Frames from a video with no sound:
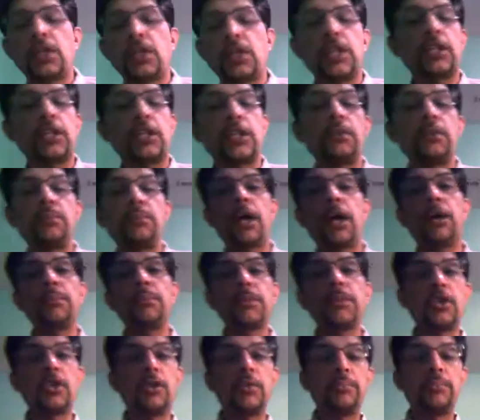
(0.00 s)
threatened by
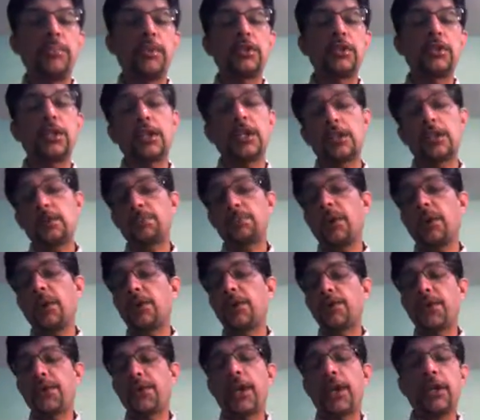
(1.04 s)

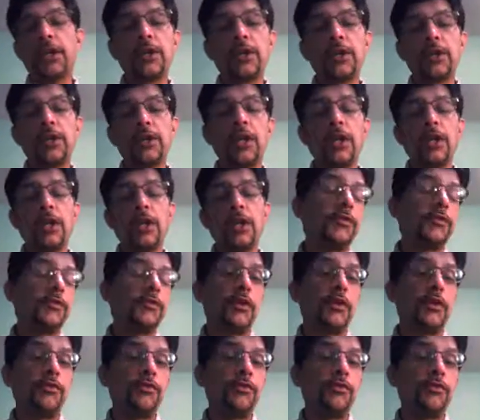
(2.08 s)
rain after
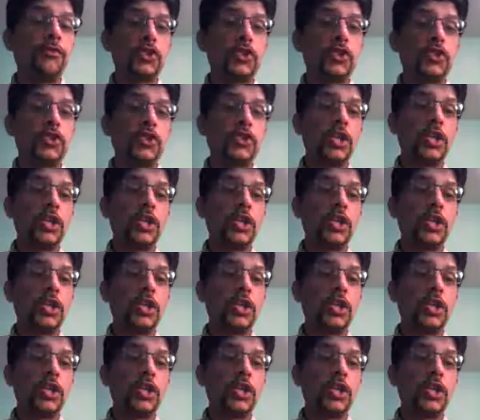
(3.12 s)
the first